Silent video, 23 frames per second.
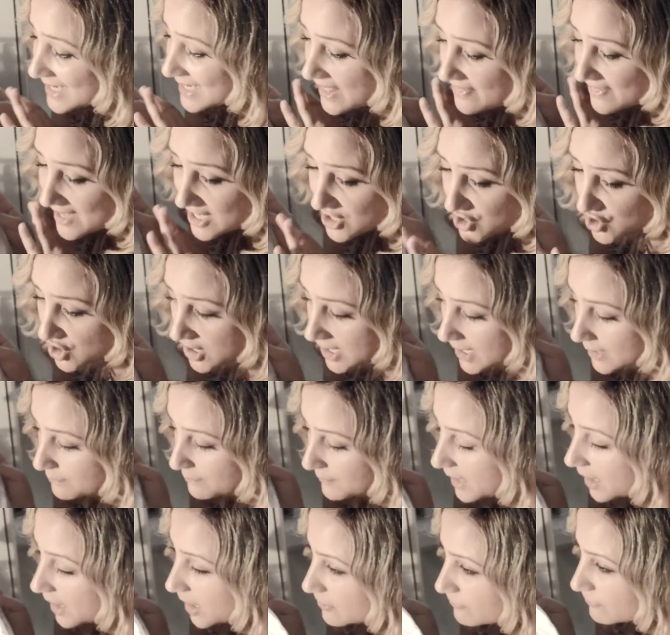And they're cheap.
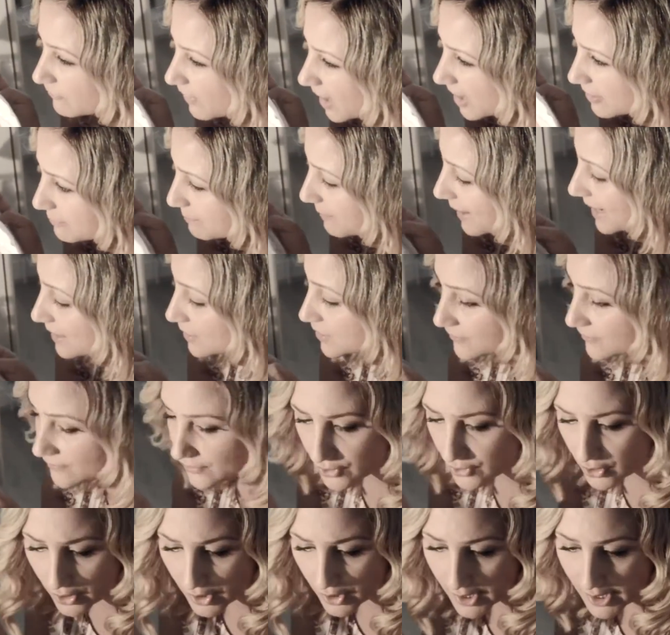They're like £5
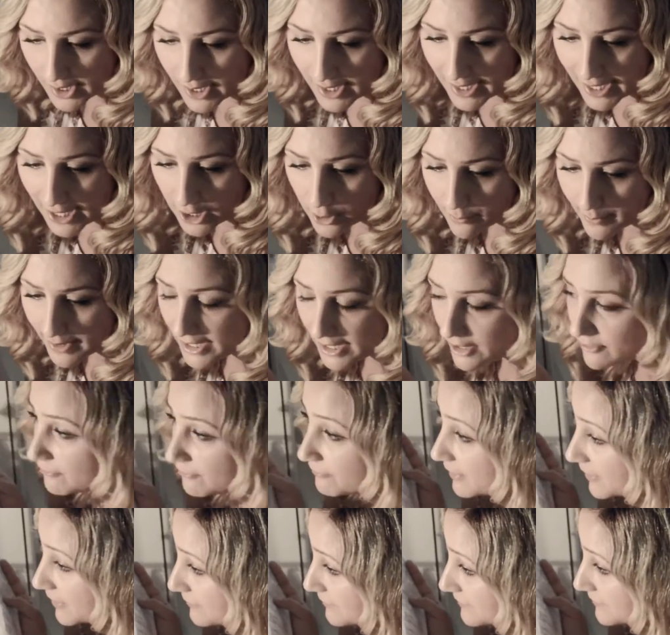for how many?
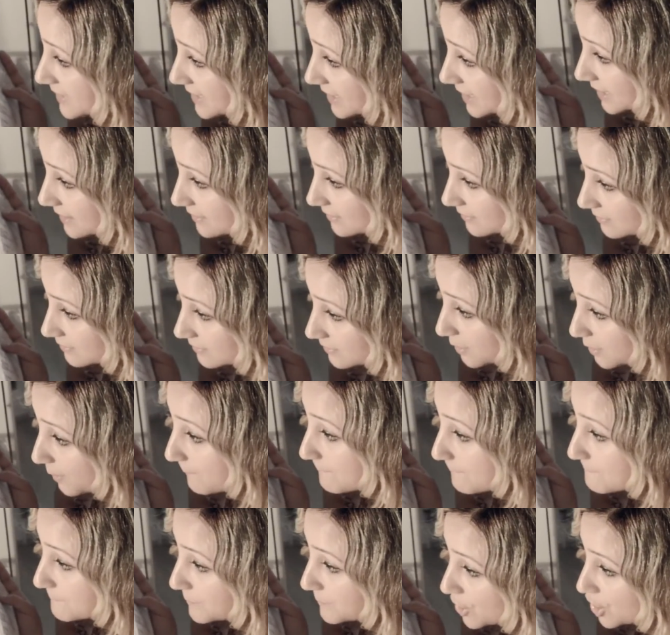50.
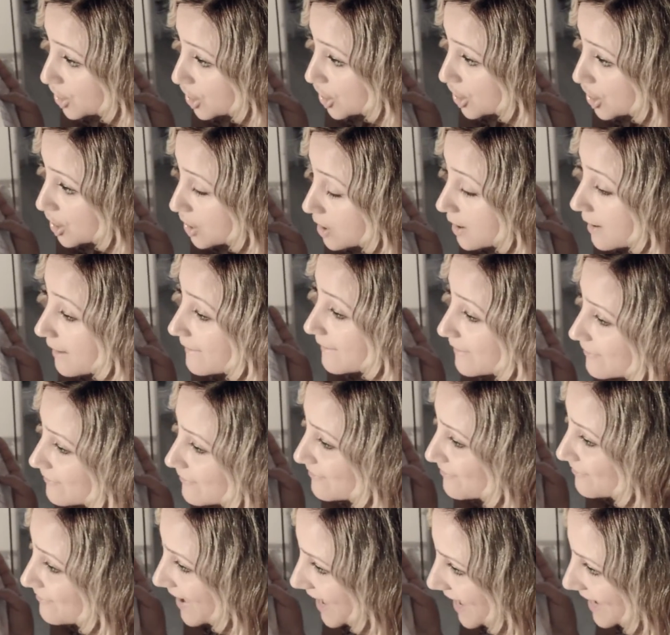
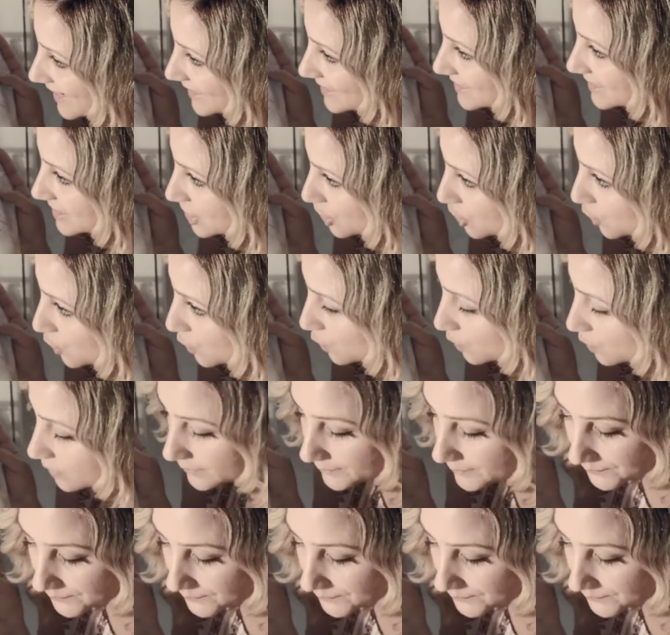Perfecto.